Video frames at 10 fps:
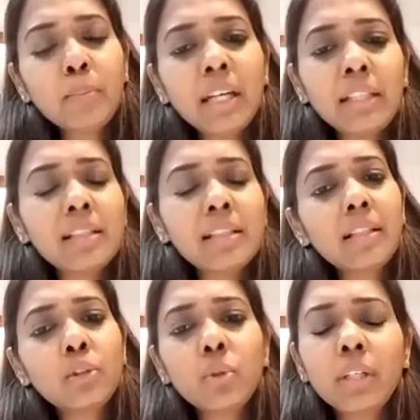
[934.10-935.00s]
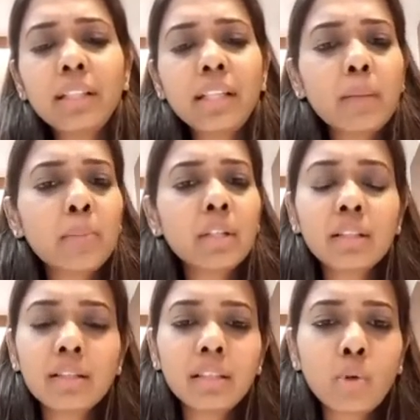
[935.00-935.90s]
high, so you can taper the
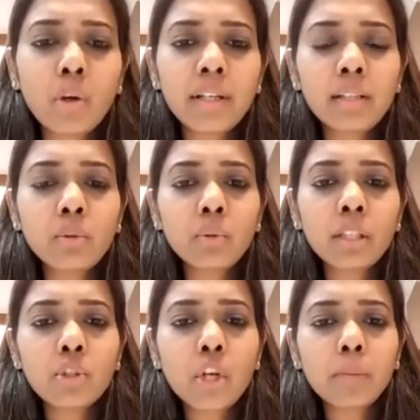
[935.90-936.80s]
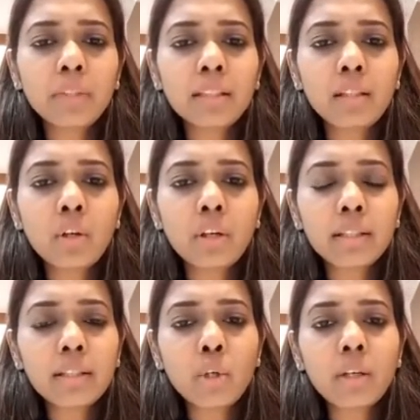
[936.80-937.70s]
steroids and you can stop the
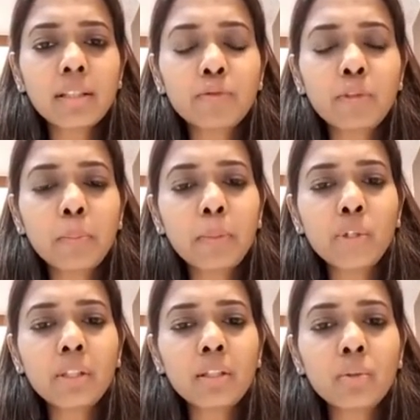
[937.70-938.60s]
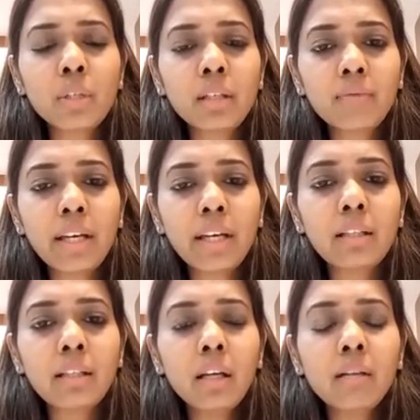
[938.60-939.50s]
steroids if the patient is doing well.
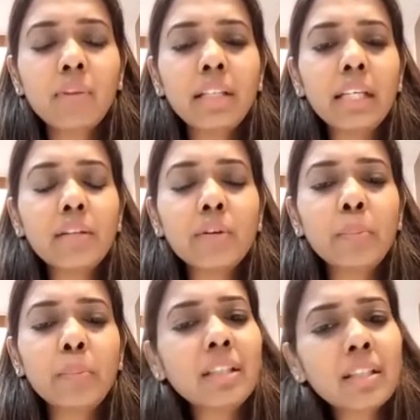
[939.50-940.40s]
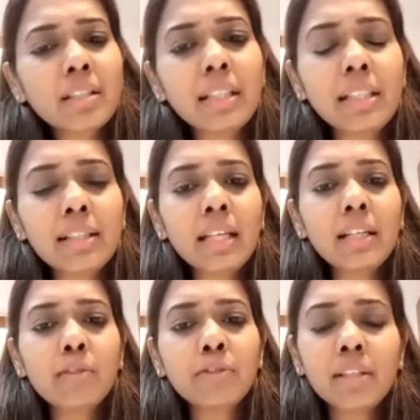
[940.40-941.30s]
One can repeat a CT scan
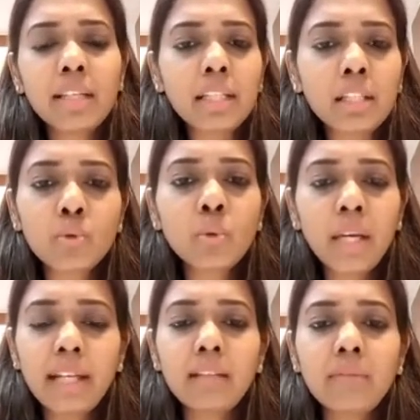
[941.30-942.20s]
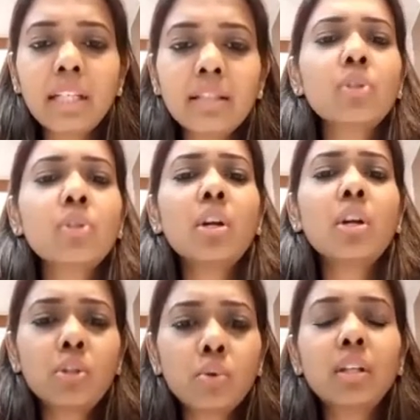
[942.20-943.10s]
after six to eight weeks and not
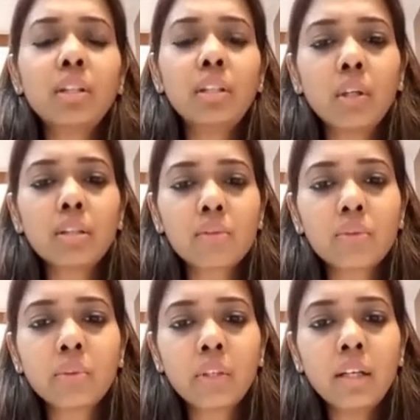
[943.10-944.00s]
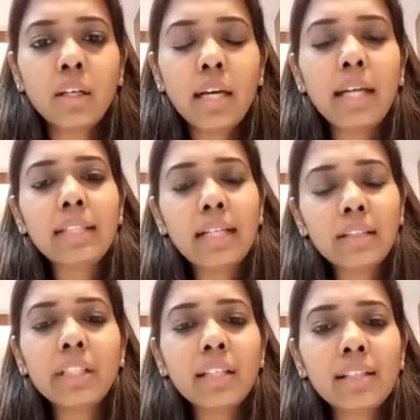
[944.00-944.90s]
too early also. And that
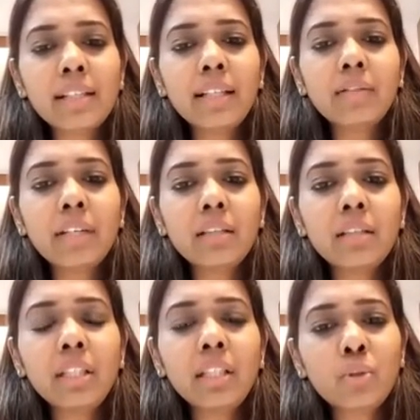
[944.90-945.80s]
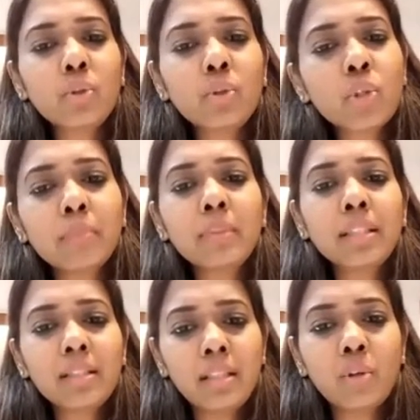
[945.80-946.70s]
will decide whether we need to stop the
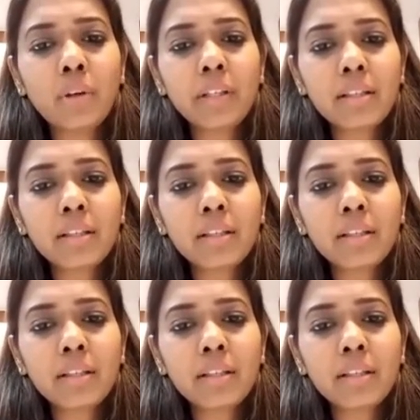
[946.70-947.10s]
steroids